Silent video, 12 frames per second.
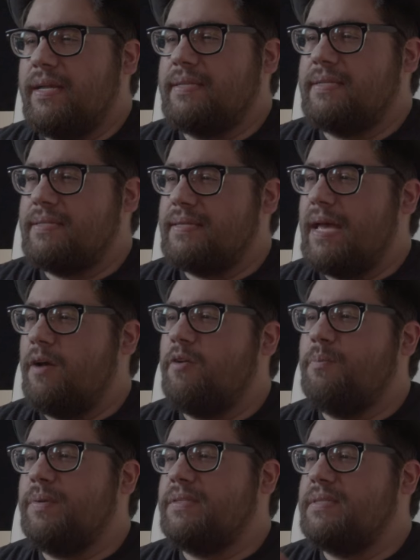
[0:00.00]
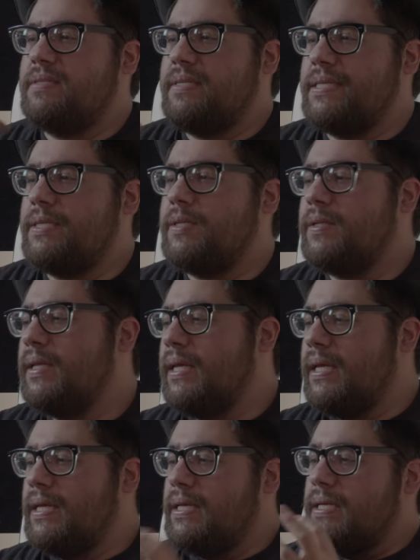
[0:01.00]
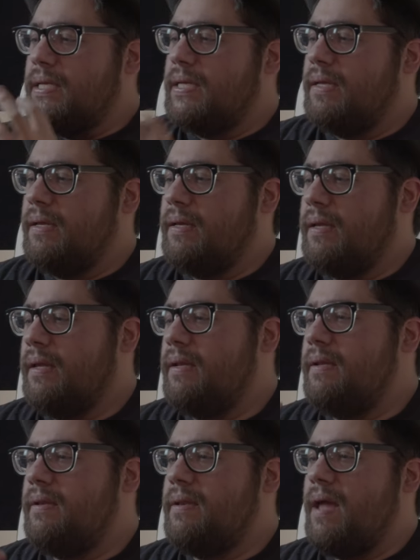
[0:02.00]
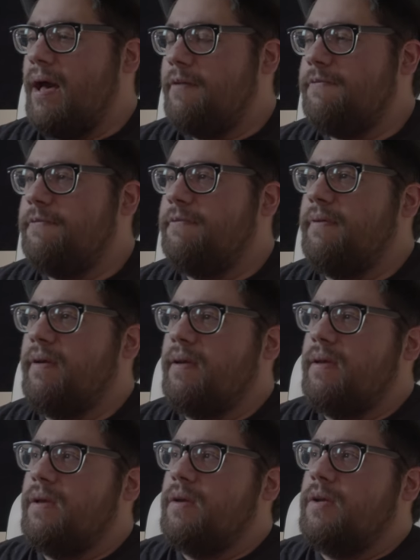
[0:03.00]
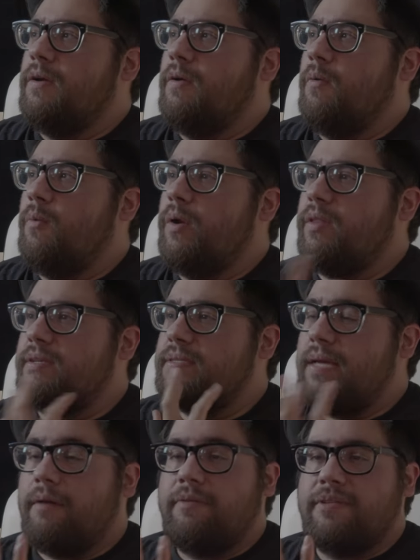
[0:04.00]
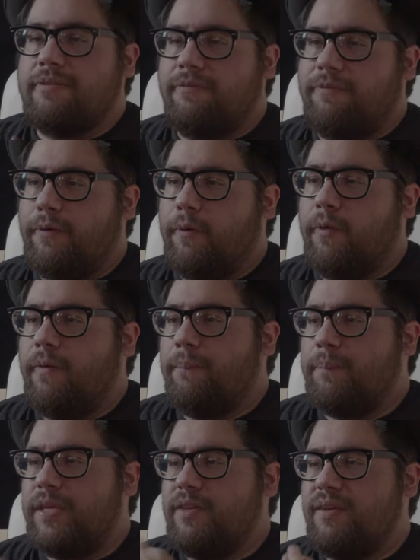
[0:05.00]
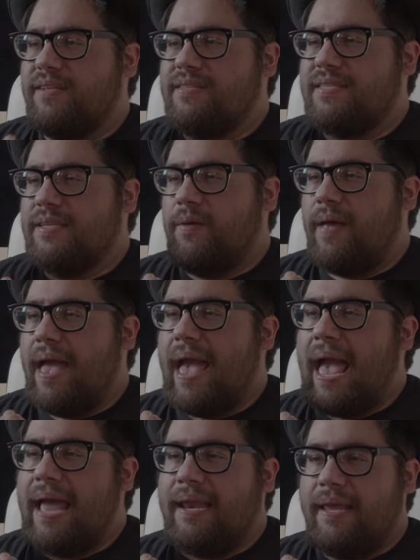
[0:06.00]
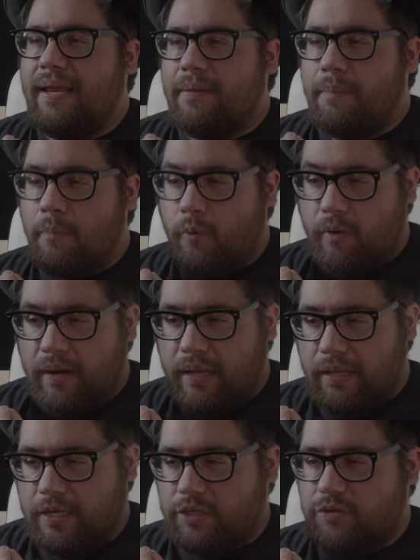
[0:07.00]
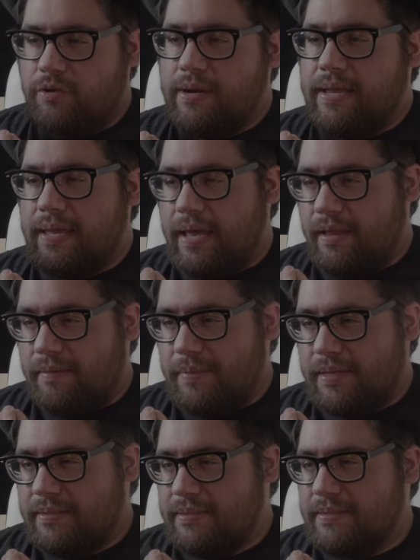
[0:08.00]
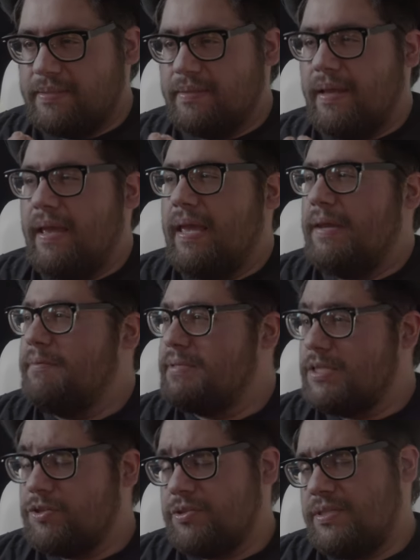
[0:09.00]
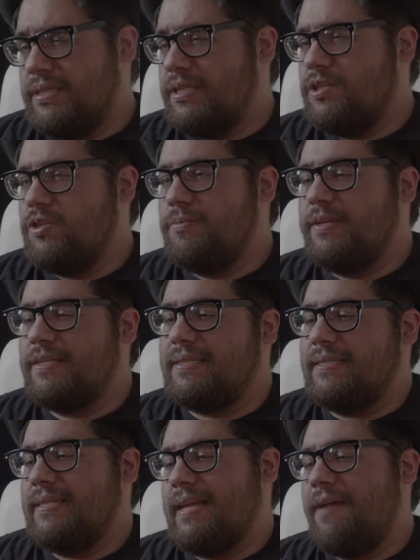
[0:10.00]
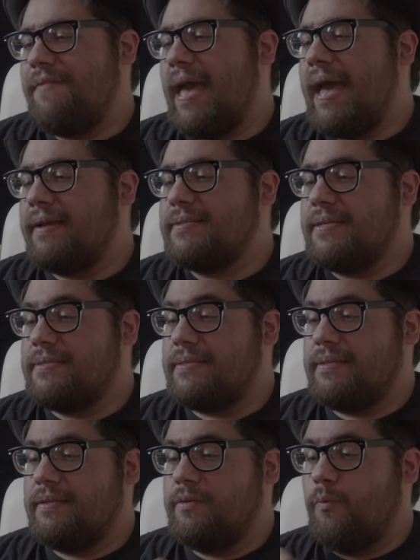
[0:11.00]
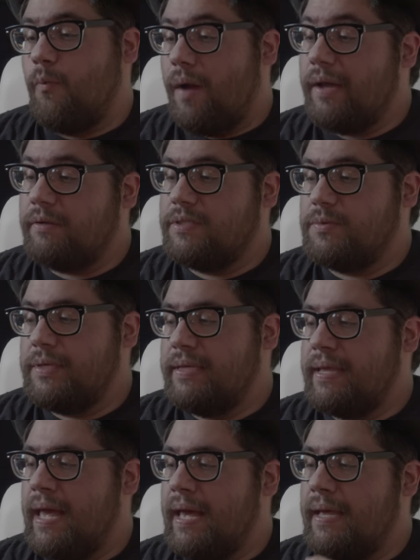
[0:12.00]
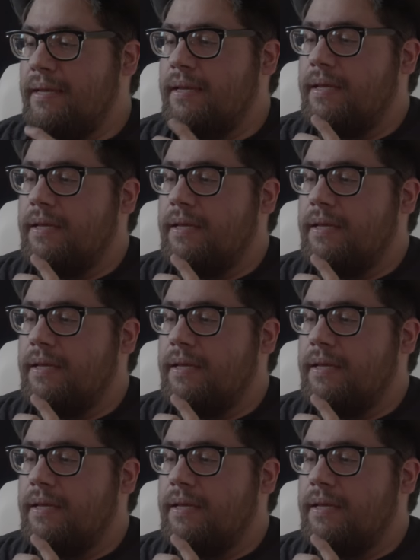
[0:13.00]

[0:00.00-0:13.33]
it to sound, but still enough where the sound is full, but you can still add in more electronic elements. And it was interesting to do because I didn't have access while doing that